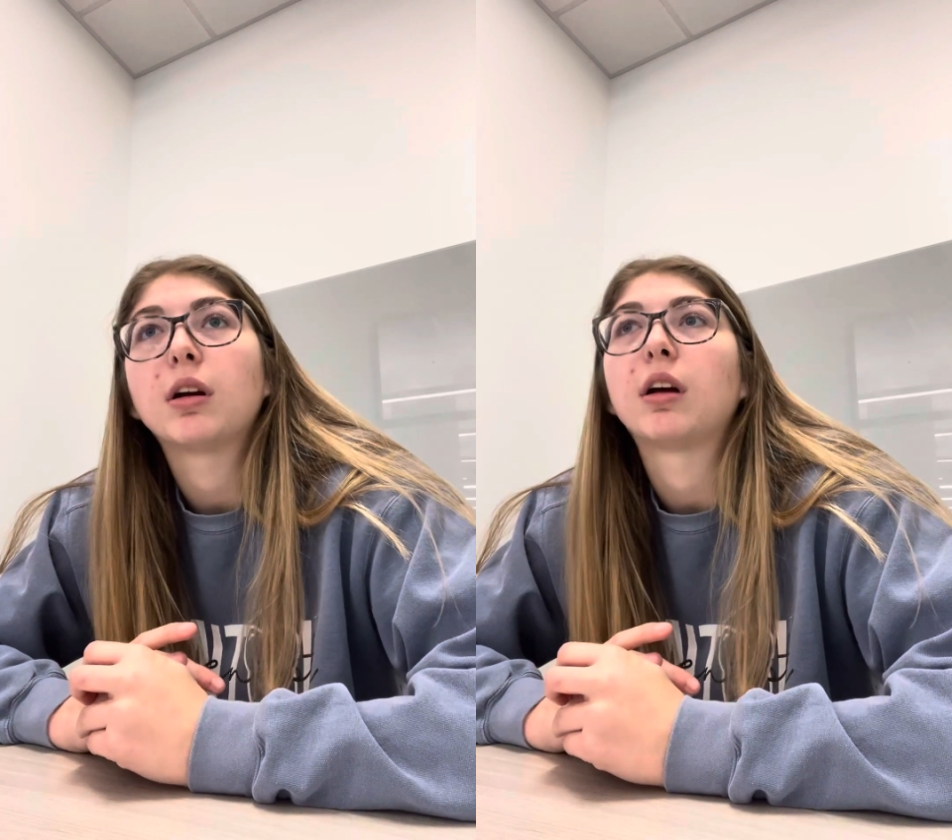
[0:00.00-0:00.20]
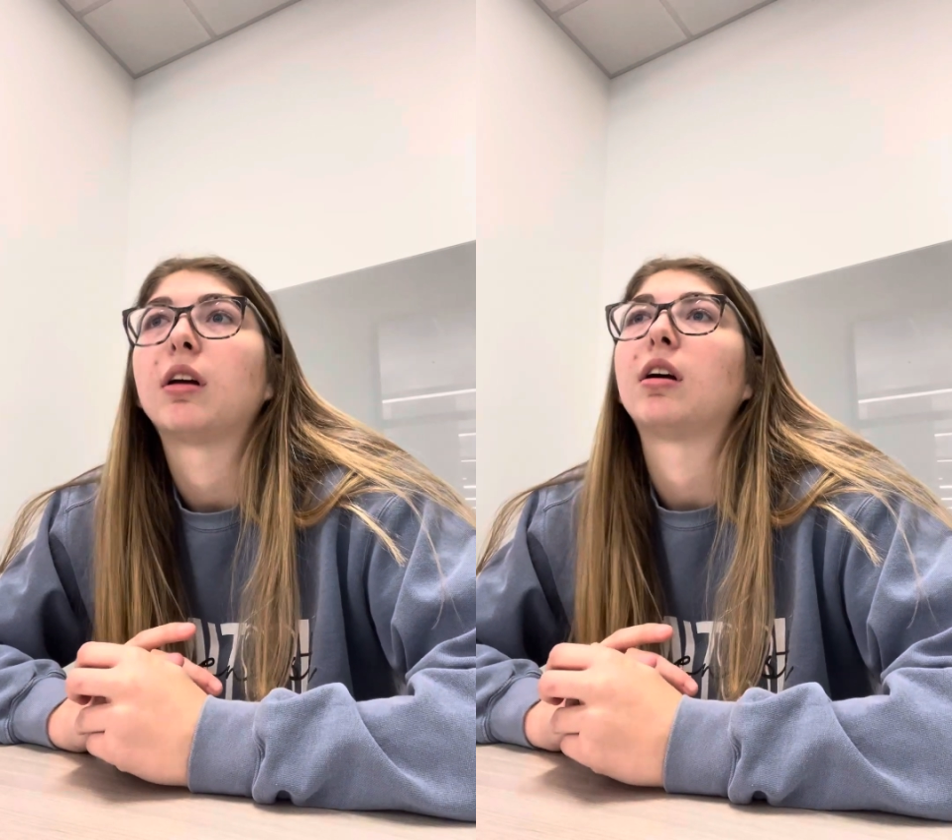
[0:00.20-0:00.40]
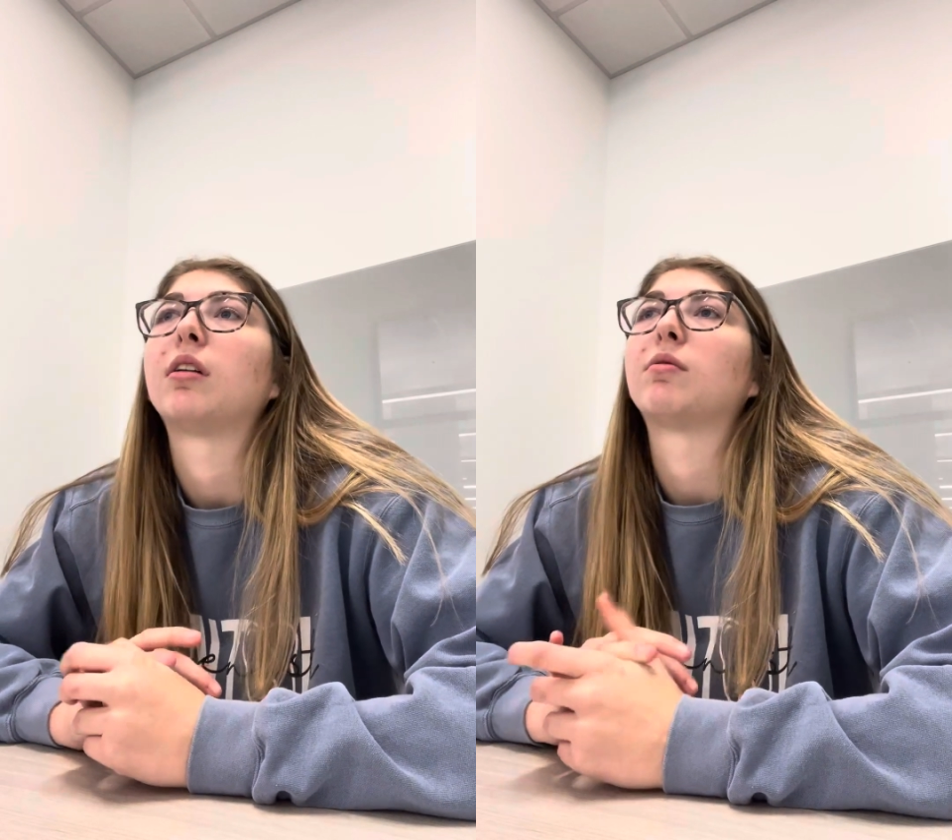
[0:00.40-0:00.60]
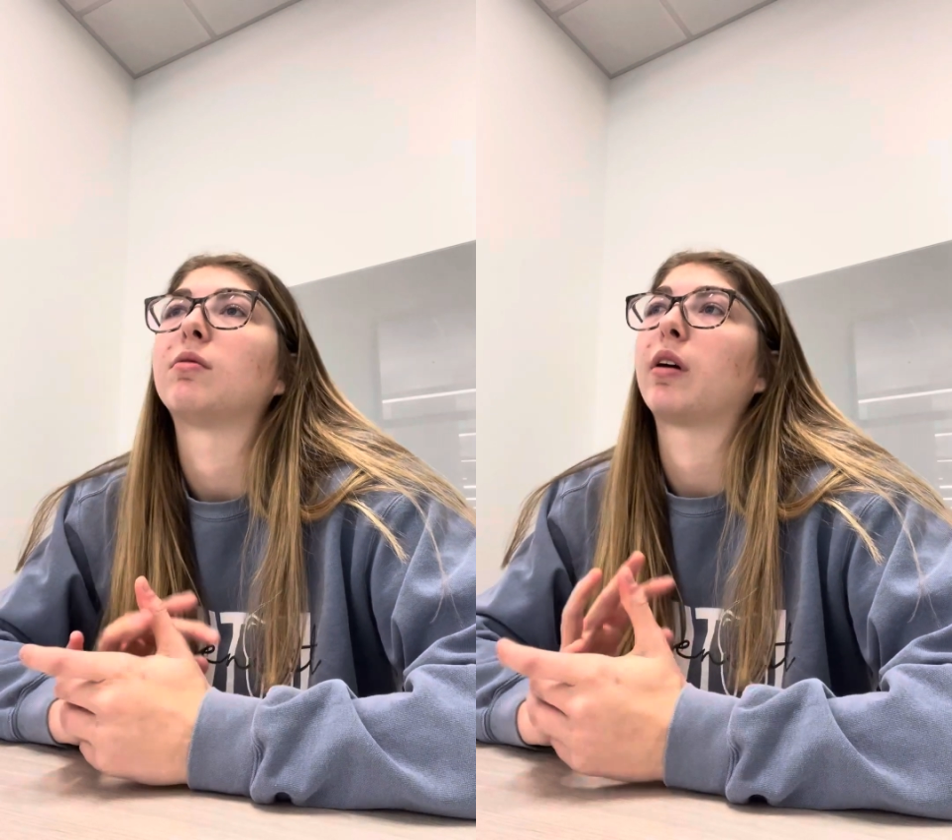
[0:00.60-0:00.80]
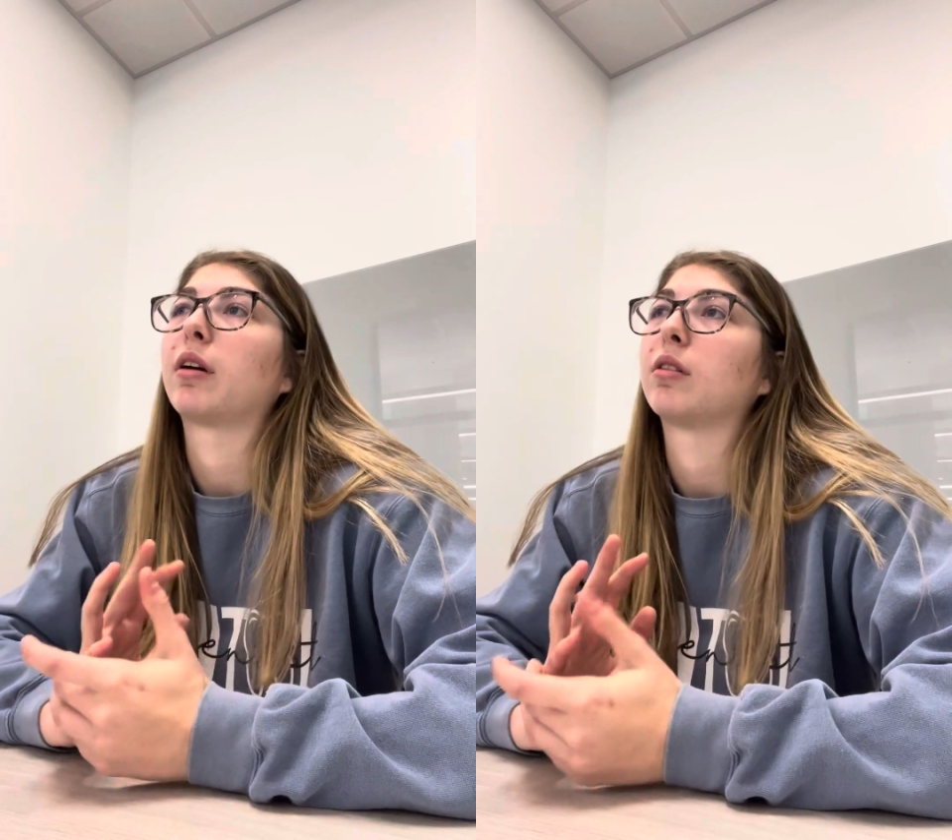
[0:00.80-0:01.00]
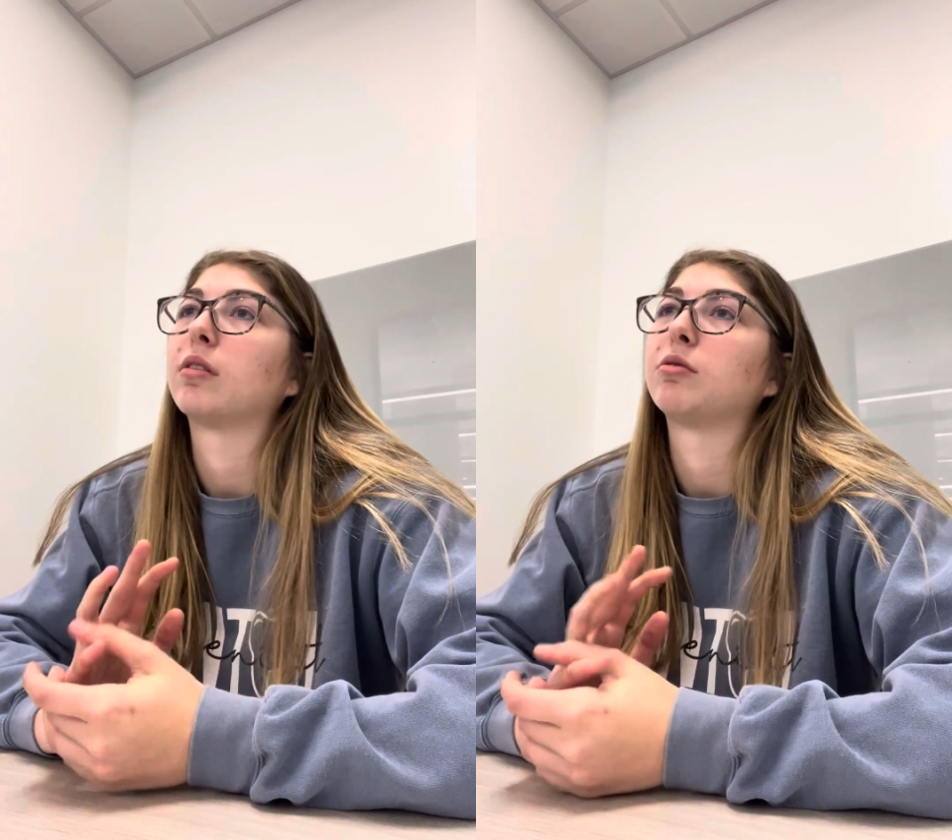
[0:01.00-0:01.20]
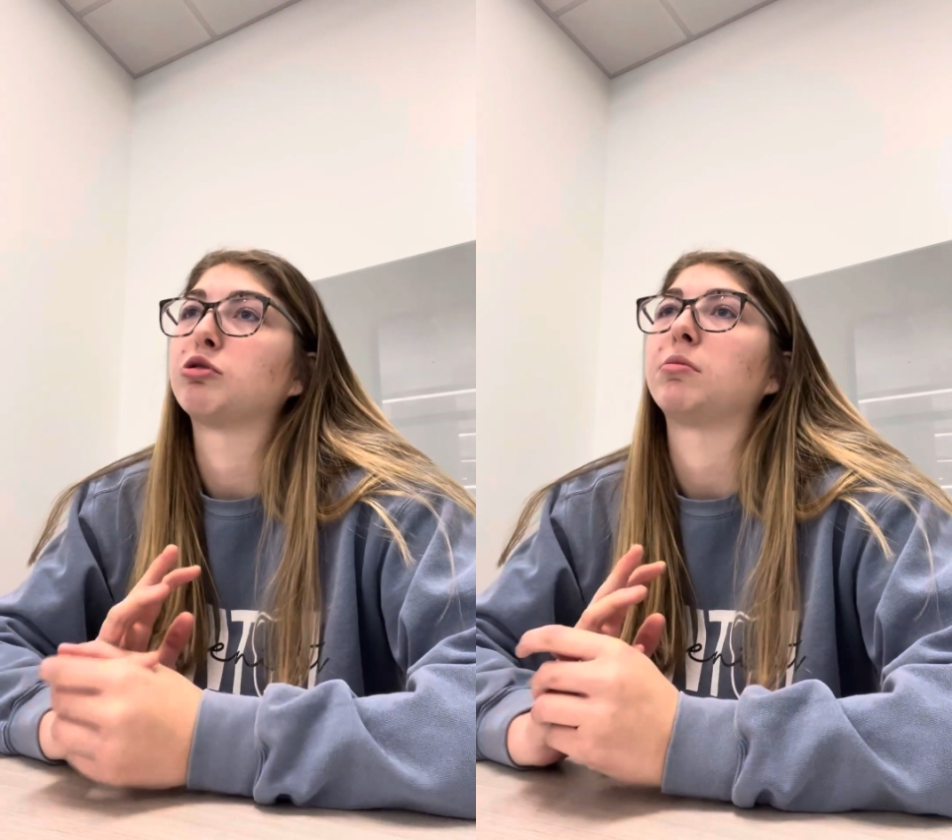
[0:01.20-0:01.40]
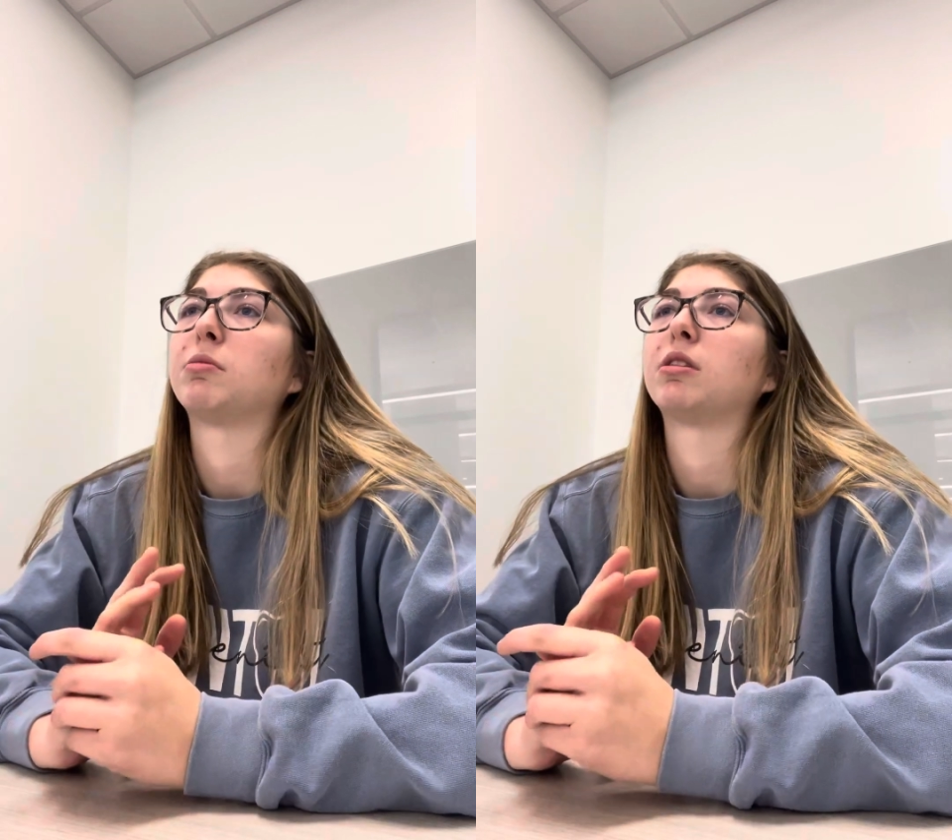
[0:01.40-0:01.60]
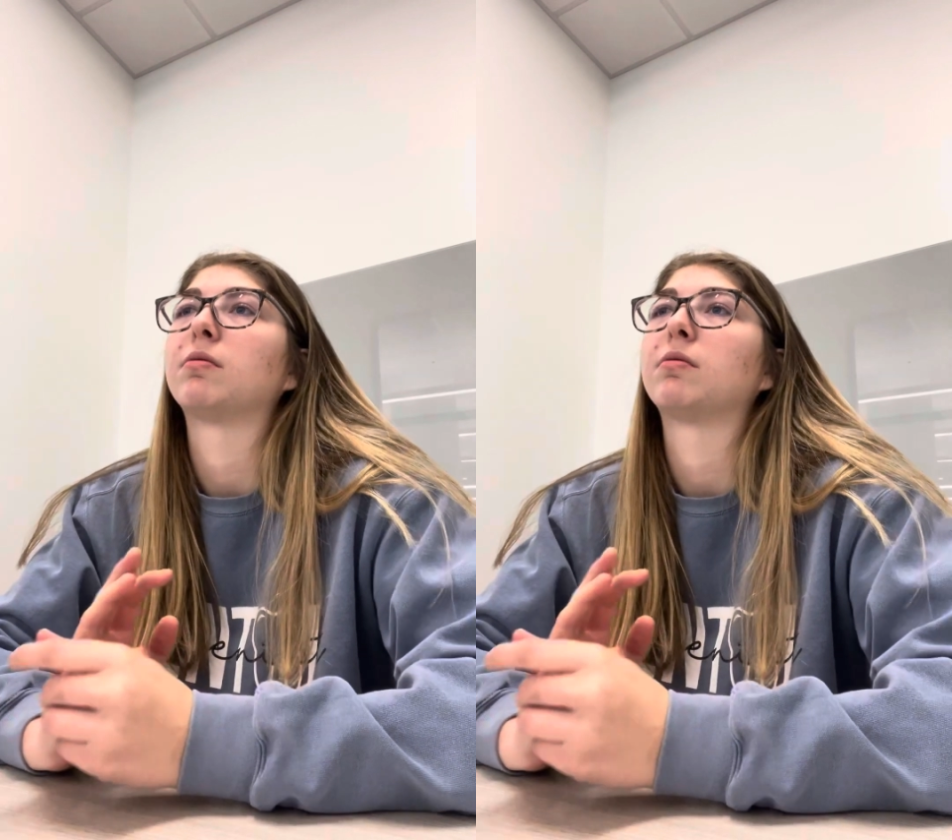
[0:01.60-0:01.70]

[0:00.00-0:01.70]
and record of treatment.